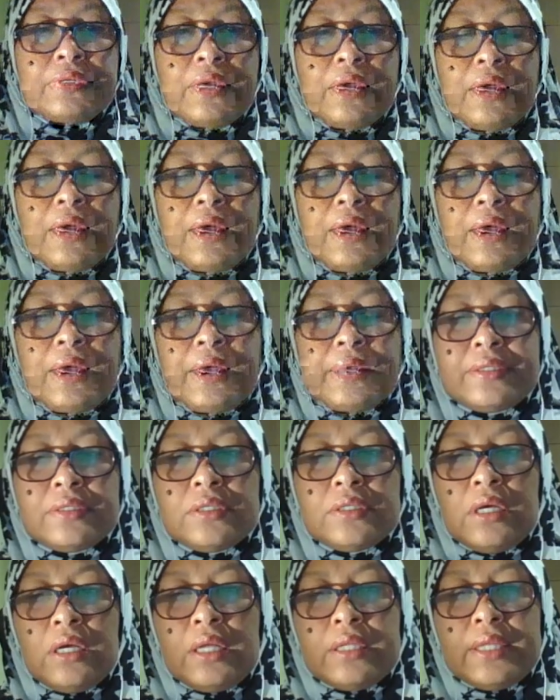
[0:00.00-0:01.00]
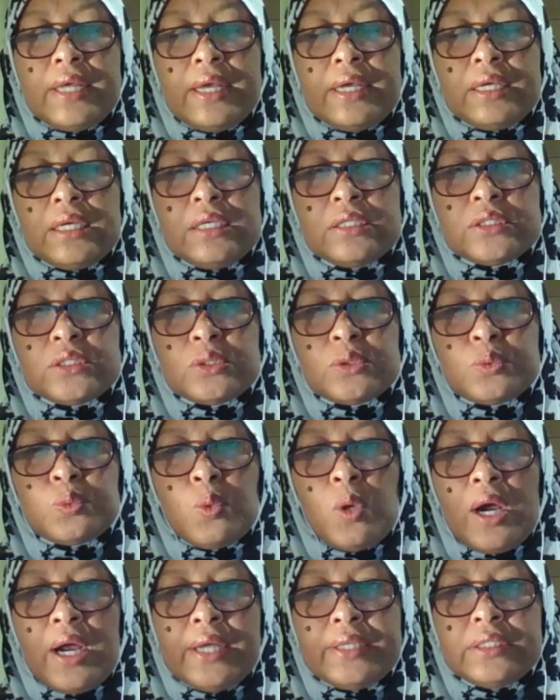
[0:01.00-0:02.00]
And there is
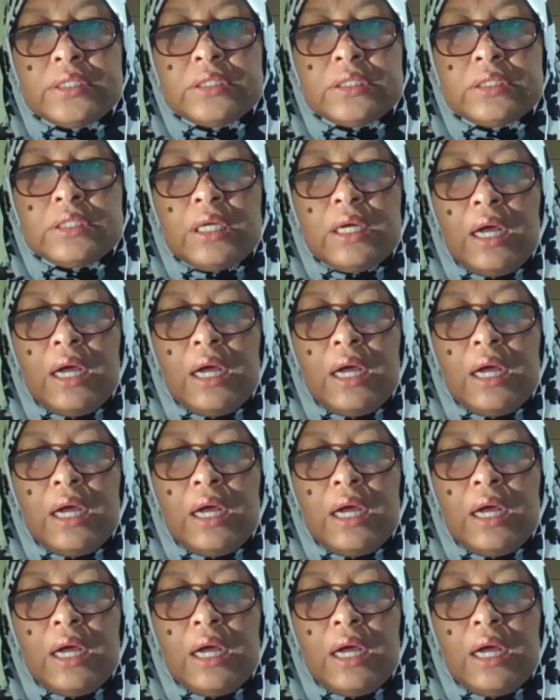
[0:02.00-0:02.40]
one,